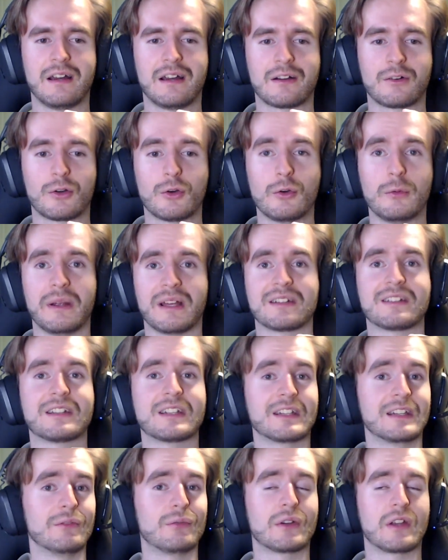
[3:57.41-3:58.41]
could be a
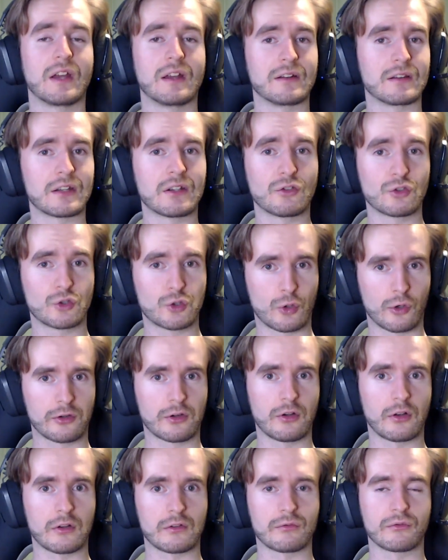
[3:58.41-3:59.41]
significant
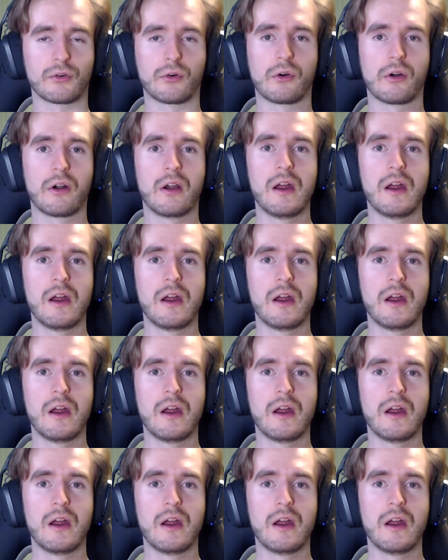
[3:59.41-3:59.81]
shortcut for